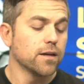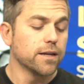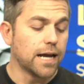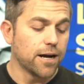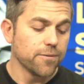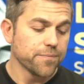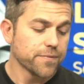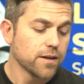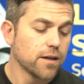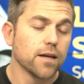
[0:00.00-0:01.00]
Now,
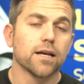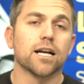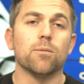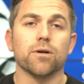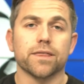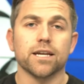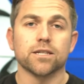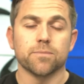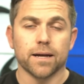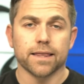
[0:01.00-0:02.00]
a couple
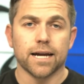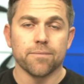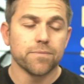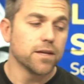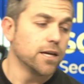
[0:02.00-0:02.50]
things about that